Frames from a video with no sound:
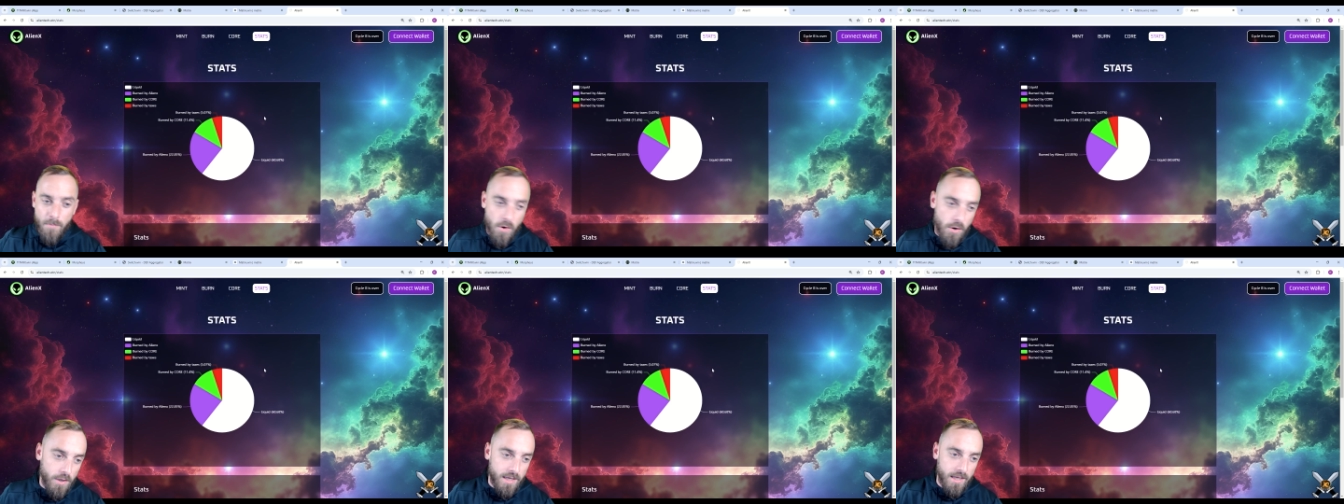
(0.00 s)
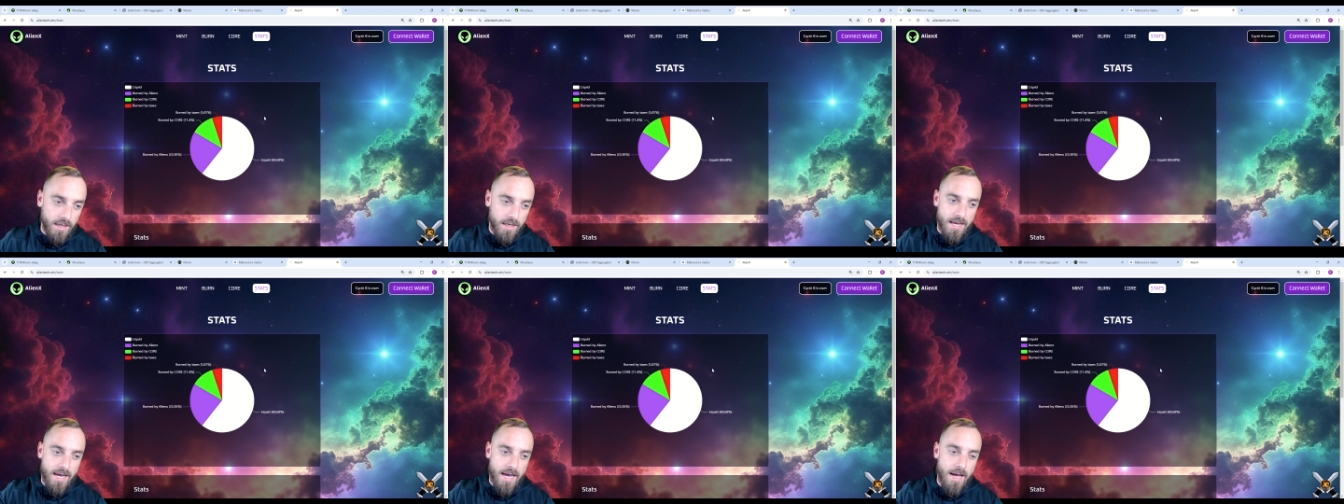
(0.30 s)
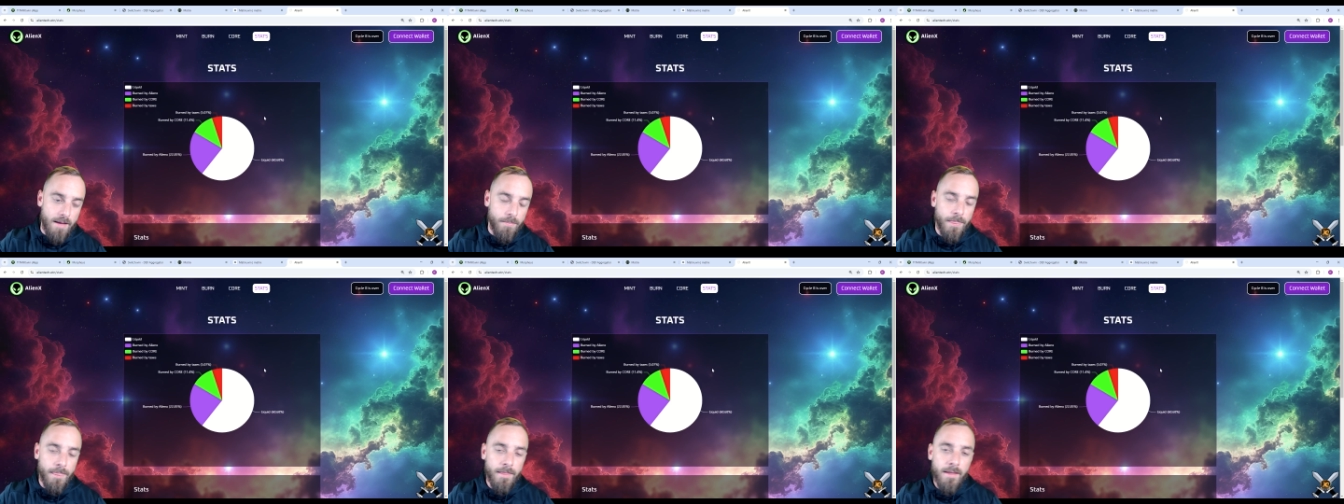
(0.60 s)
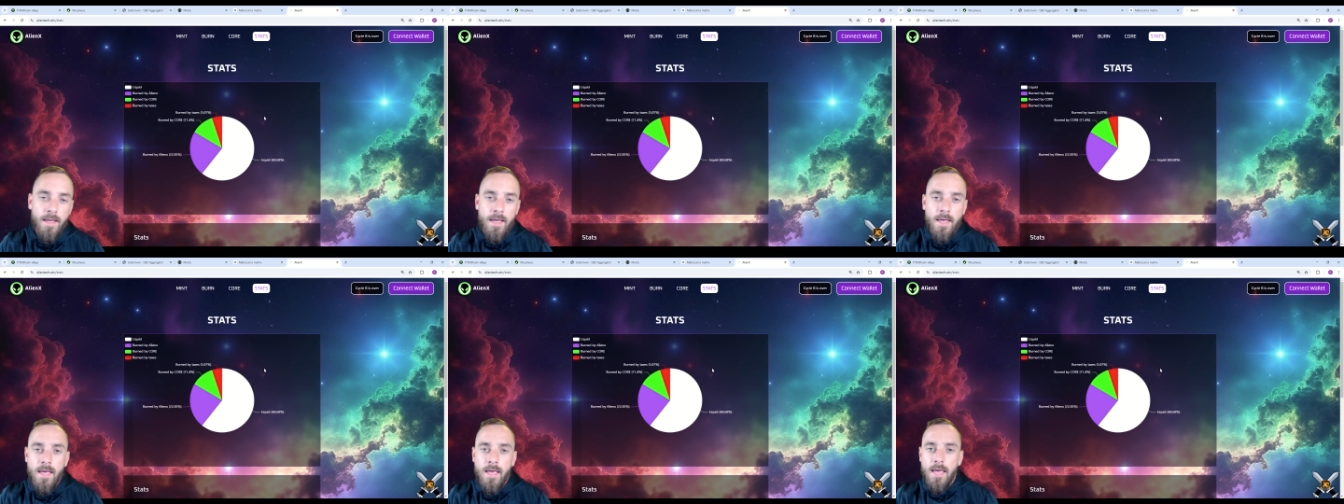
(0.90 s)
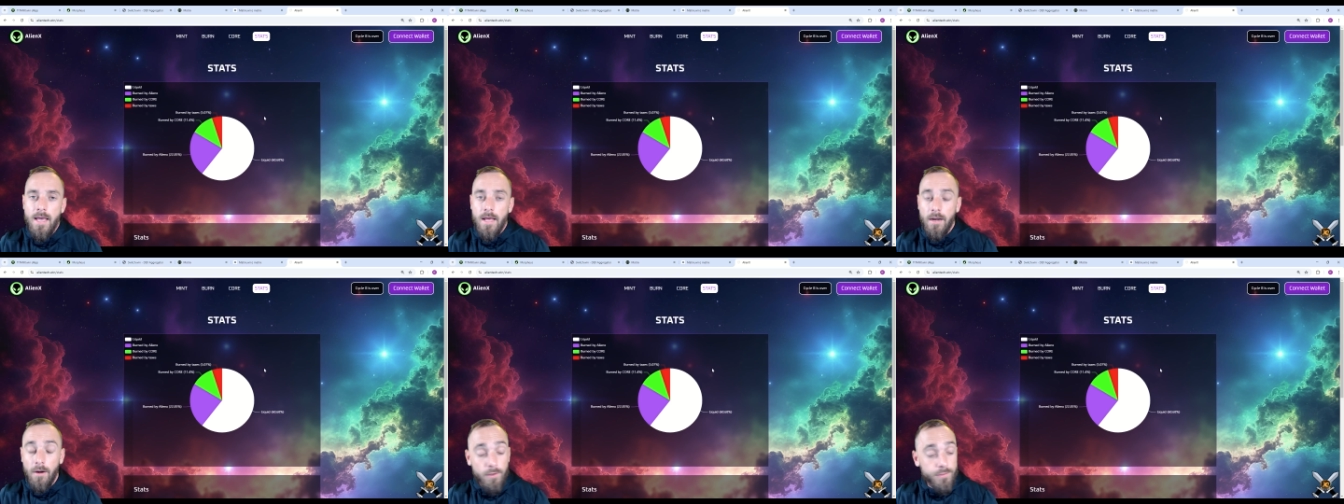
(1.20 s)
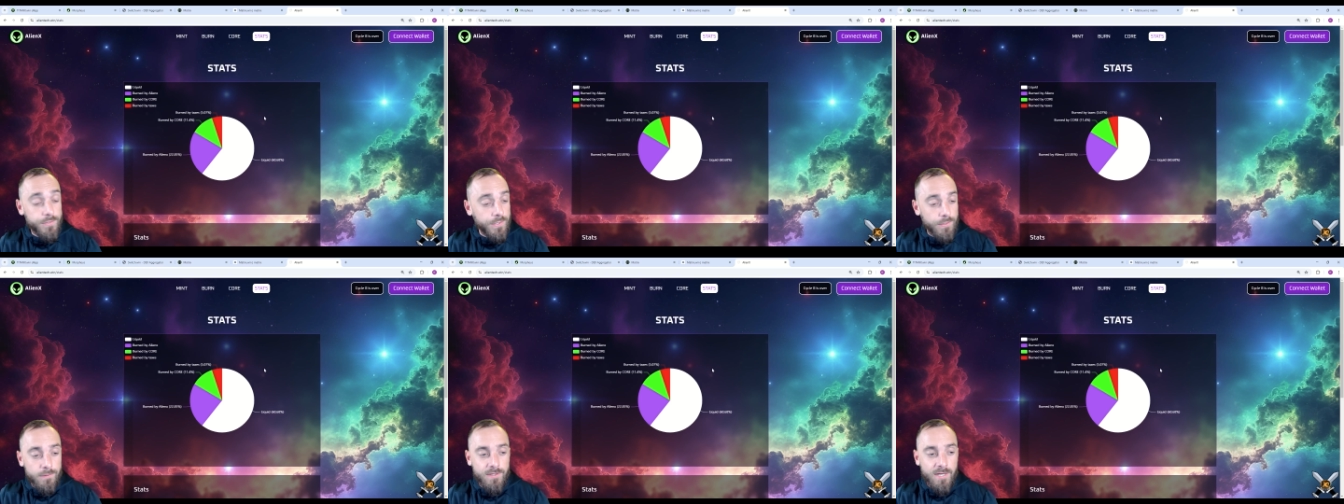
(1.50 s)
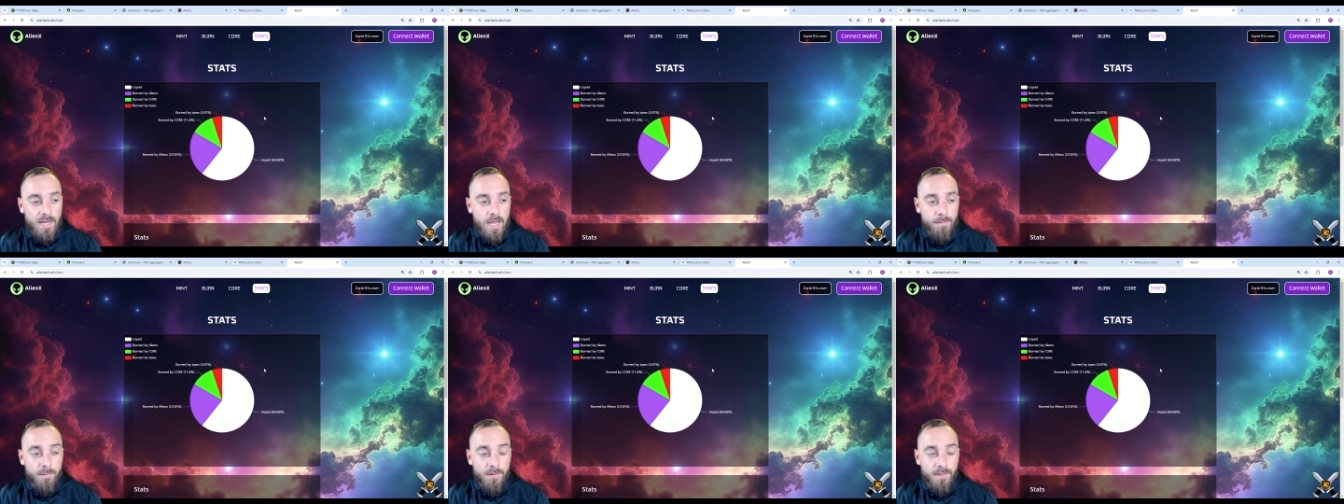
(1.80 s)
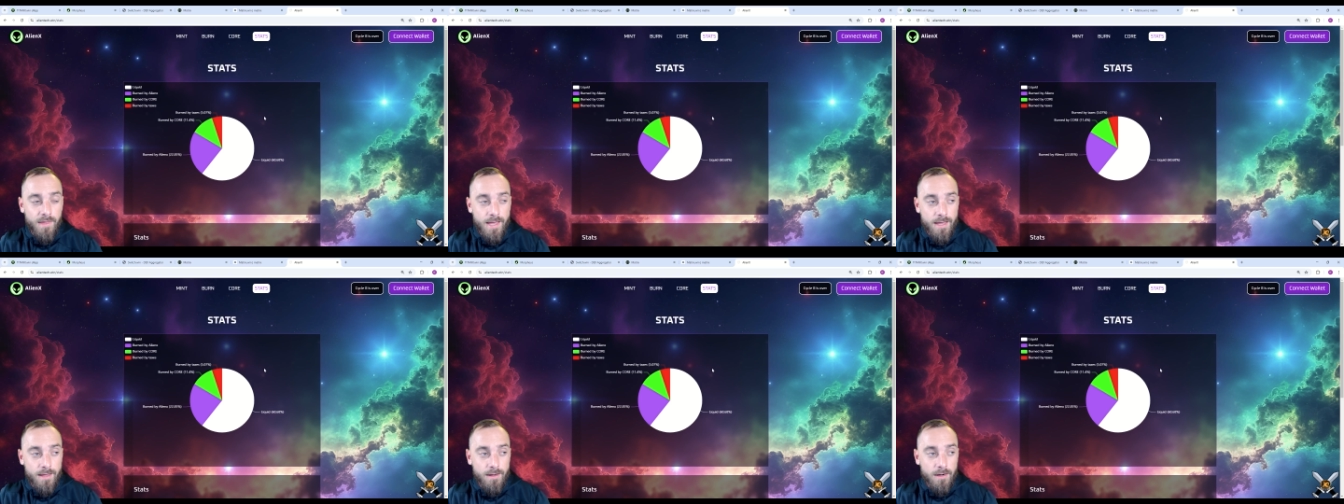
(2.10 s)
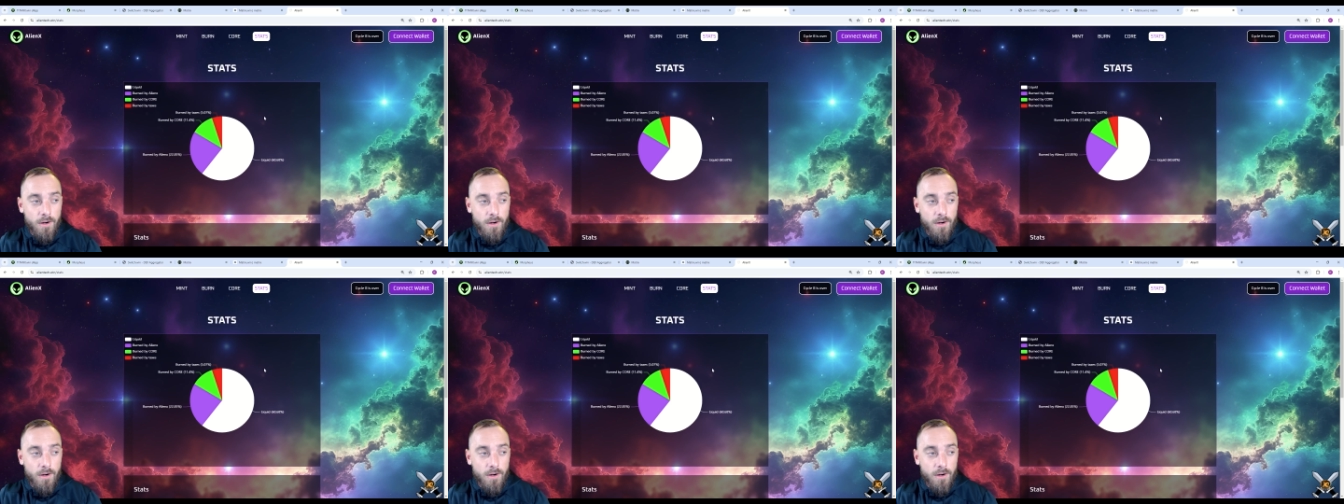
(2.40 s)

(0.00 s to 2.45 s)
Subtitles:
market cap. And also on top of that,